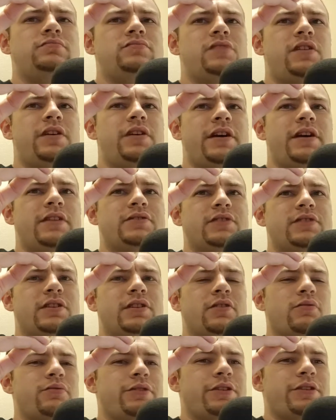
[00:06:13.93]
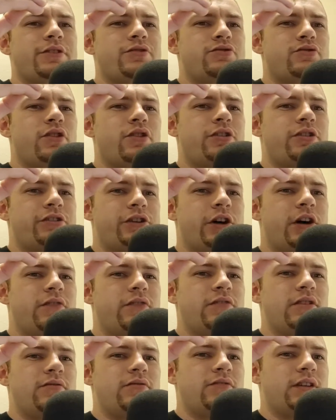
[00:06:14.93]
It has like a really strong
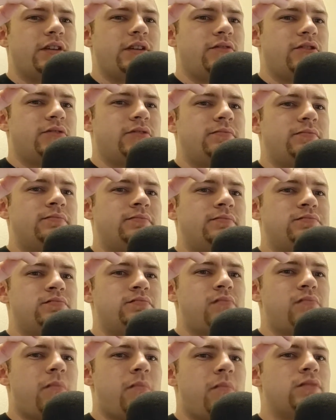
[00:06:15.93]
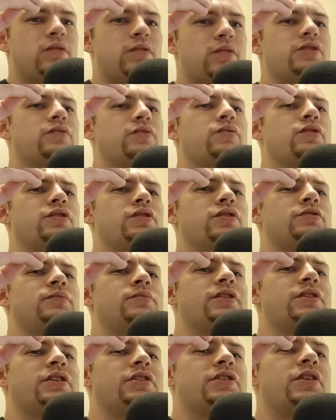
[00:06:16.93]
coffee flavor. I wasn't really
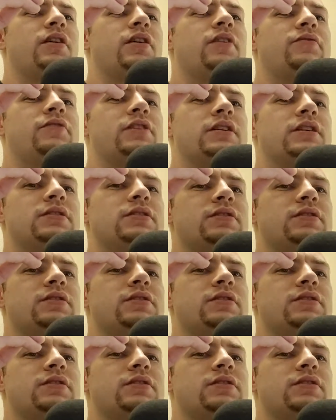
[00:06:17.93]
expecting coffee out of